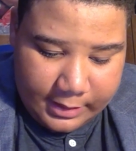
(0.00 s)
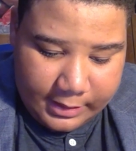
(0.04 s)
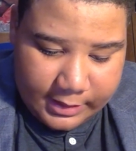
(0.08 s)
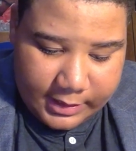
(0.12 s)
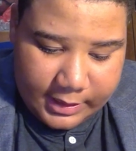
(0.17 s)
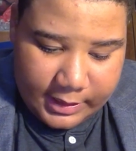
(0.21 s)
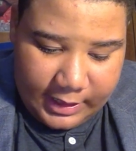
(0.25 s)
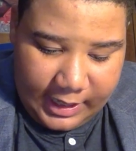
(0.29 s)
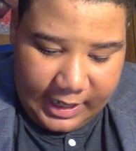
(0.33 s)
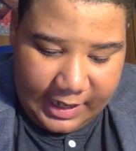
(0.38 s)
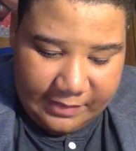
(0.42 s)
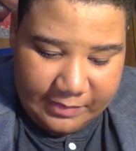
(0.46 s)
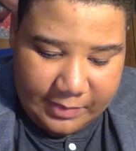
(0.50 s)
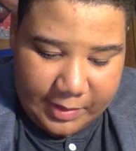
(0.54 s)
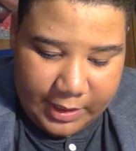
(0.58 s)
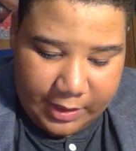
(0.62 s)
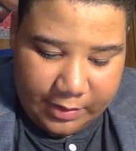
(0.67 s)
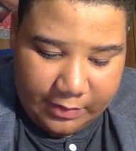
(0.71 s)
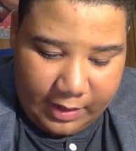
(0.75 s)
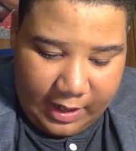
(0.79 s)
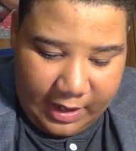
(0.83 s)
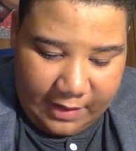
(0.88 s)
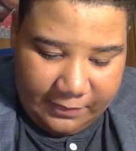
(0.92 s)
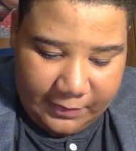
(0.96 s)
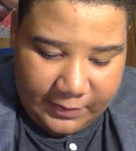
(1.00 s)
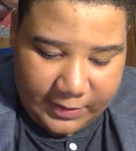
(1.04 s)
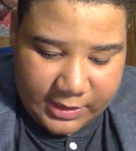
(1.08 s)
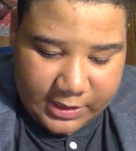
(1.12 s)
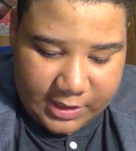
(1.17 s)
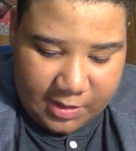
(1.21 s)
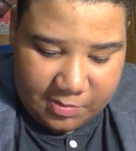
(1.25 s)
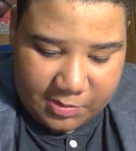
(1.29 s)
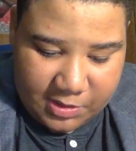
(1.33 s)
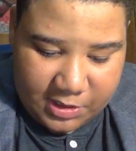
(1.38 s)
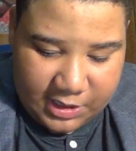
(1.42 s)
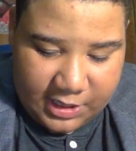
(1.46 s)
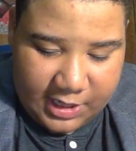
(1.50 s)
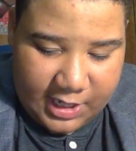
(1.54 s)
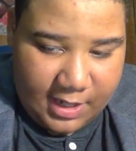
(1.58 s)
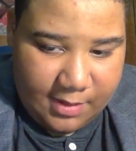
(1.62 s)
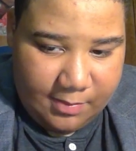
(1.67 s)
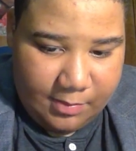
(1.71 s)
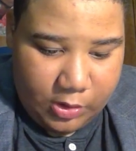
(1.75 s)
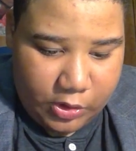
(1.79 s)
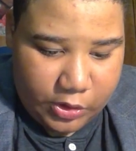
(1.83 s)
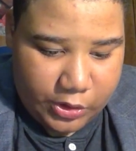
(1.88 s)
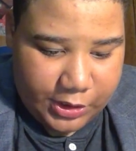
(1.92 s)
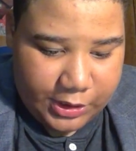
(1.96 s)
Didn't have any graphics up today,
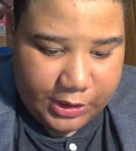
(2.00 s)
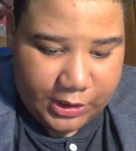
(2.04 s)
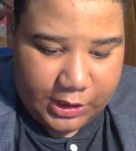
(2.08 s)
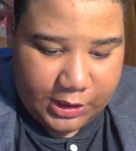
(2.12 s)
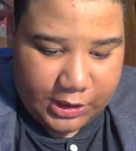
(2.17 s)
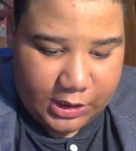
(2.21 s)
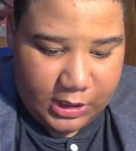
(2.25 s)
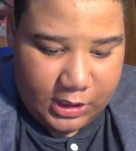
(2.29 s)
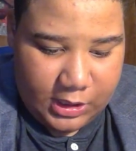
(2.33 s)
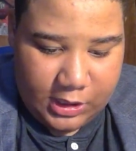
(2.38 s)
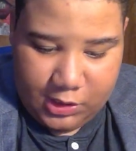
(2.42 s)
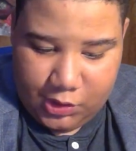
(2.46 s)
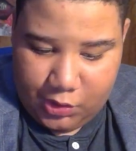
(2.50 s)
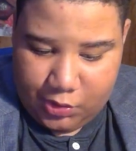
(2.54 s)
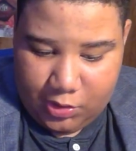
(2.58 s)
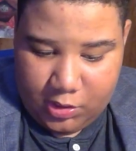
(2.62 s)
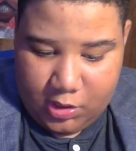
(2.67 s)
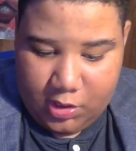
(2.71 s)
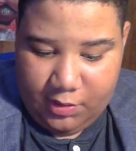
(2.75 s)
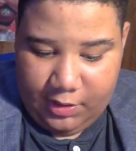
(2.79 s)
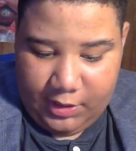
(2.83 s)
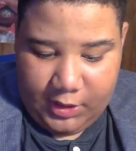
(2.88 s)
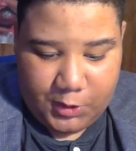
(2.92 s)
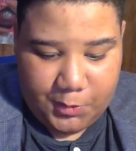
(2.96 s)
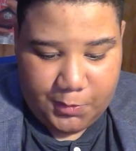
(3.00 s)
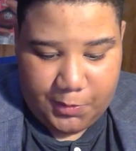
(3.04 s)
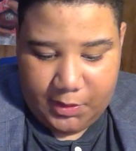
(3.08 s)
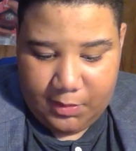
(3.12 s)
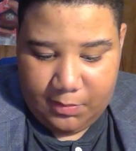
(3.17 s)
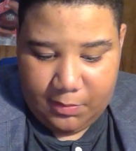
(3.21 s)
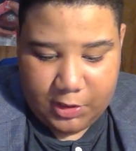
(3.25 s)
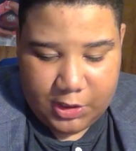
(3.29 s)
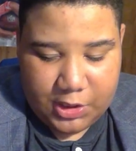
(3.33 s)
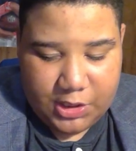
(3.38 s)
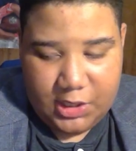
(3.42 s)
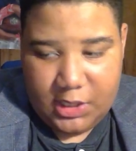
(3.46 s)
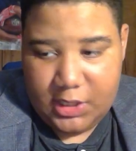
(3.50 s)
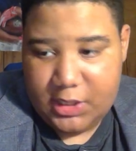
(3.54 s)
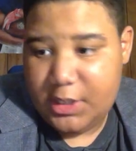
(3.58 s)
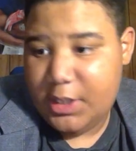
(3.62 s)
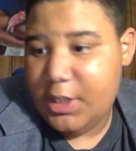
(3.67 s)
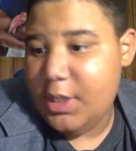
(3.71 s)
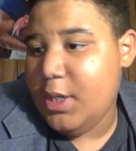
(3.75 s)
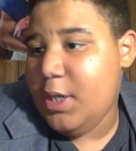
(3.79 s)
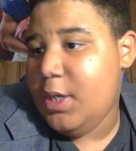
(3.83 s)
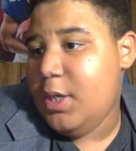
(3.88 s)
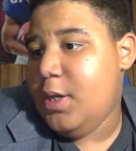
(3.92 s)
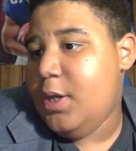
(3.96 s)
mostly just the intro. That's pretty much it.
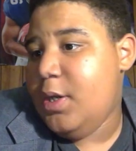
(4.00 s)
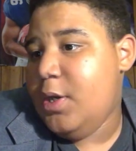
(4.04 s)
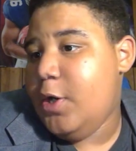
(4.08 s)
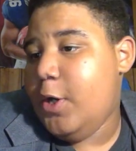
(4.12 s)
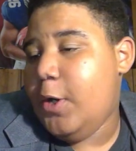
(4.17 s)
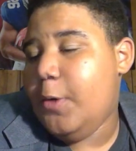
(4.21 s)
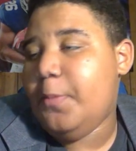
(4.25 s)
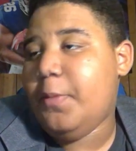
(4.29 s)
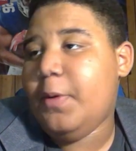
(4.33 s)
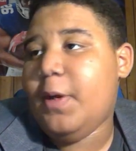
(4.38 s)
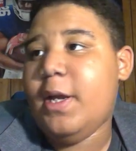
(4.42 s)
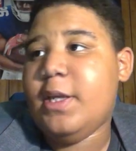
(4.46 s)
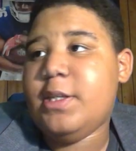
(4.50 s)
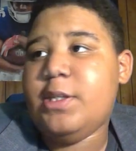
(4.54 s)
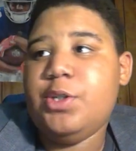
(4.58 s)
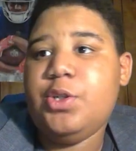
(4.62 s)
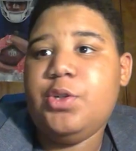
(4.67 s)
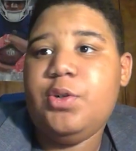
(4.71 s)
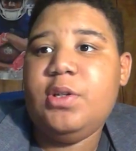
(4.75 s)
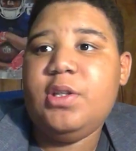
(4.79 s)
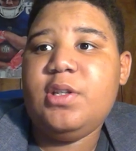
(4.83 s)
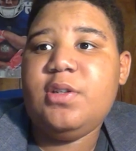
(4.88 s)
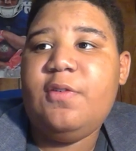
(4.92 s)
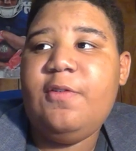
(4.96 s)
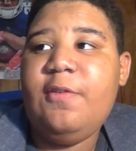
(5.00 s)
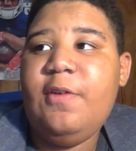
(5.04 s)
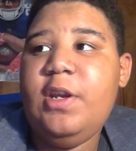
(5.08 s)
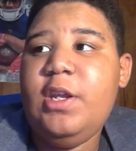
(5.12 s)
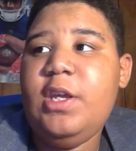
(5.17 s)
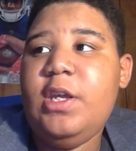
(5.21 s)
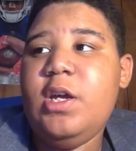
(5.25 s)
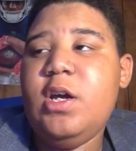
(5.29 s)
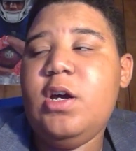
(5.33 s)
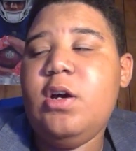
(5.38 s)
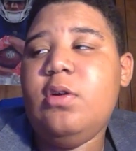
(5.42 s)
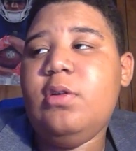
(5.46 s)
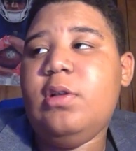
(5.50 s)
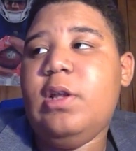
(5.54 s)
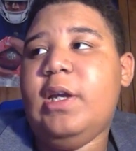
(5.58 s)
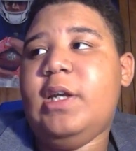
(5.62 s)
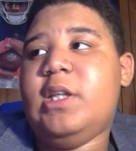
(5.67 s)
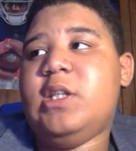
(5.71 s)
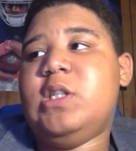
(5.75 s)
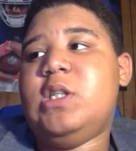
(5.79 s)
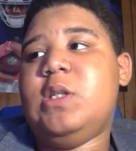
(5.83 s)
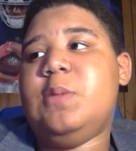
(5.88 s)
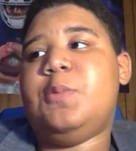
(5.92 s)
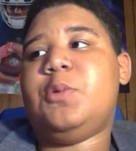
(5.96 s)
Hope you guys enjoyed this video. Like
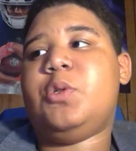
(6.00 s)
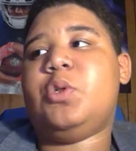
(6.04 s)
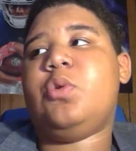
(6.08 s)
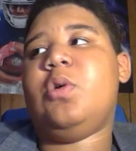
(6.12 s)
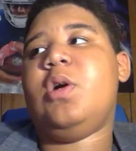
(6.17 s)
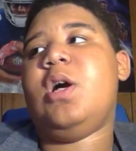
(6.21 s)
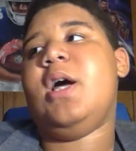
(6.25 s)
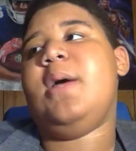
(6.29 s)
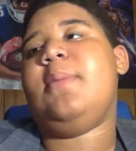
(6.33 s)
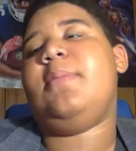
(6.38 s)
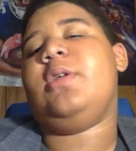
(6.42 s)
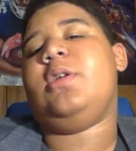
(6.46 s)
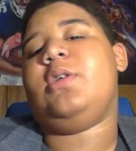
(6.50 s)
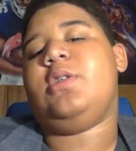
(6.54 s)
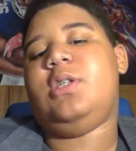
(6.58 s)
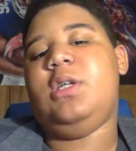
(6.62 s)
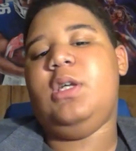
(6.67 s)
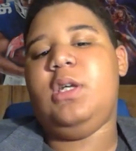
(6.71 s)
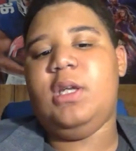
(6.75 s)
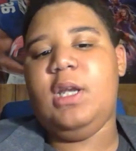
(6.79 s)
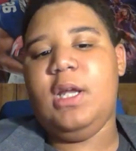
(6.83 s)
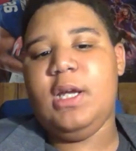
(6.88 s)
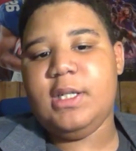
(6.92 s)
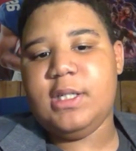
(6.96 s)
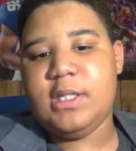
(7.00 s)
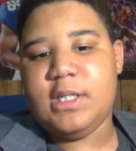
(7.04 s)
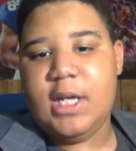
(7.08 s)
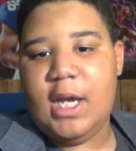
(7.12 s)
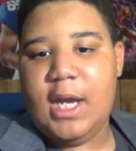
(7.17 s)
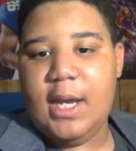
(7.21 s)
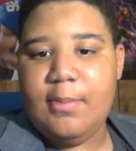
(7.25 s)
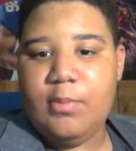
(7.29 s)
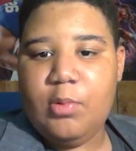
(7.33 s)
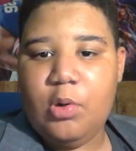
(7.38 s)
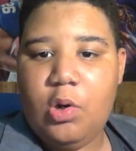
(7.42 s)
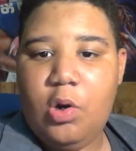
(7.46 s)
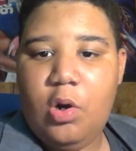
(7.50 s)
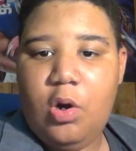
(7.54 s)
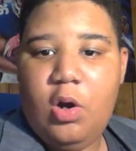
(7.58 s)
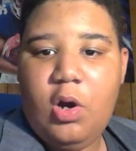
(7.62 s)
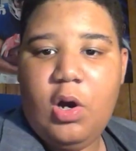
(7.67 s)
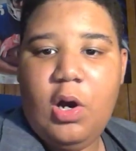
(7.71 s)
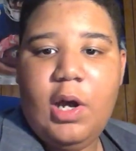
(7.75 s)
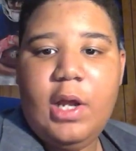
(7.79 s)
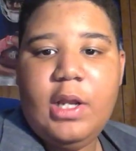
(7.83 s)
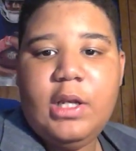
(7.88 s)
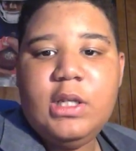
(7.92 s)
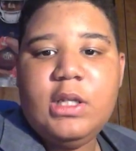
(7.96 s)
and subscribe, and I'll see you next time
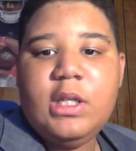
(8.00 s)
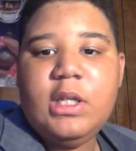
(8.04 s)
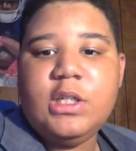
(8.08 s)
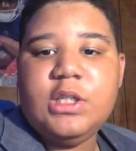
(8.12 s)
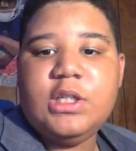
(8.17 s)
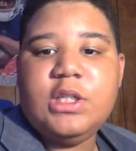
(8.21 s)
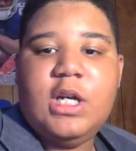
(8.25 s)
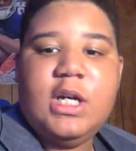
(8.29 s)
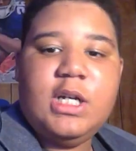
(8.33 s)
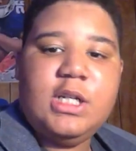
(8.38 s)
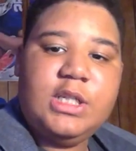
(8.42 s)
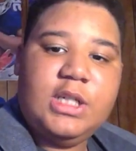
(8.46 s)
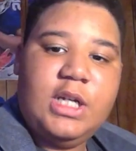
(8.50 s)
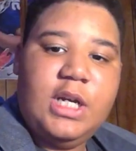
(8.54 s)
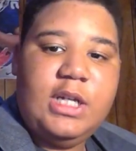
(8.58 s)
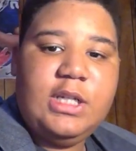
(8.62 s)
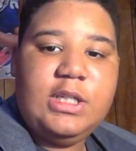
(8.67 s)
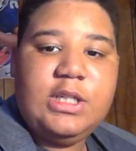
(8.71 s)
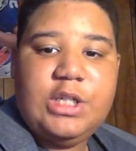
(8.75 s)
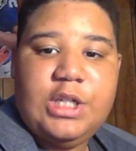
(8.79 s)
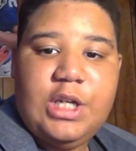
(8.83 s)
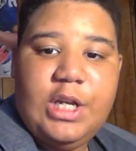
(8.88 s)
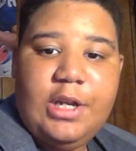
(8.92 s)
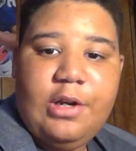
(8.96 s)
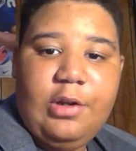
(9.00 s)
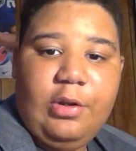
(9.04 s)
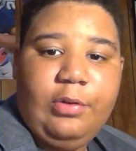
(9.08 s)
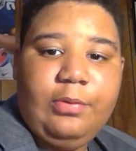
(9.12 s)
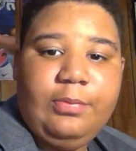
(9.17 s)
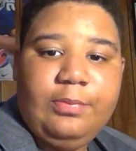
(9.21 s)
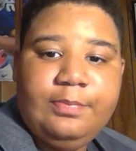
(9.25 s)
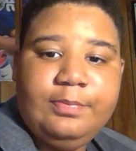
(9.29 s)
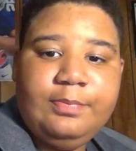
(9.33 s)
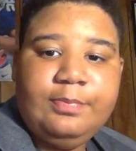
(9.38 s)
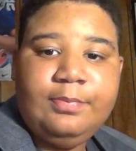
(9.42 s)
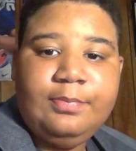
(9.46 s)
on the John Giants channel.